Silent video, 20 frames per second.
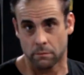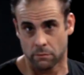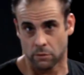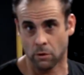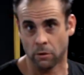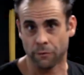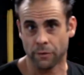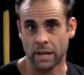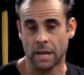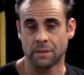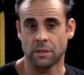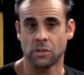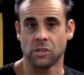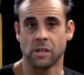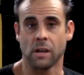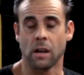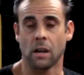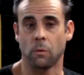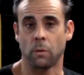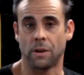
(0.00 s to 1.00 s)
Don't forget to
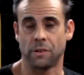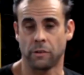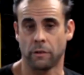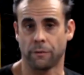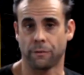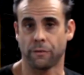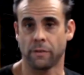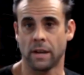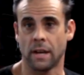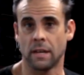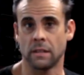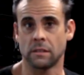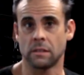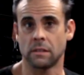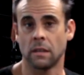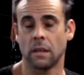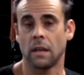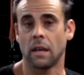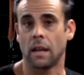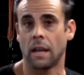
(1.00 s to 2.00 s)
share it with your
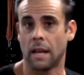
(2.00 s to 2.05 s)
friends,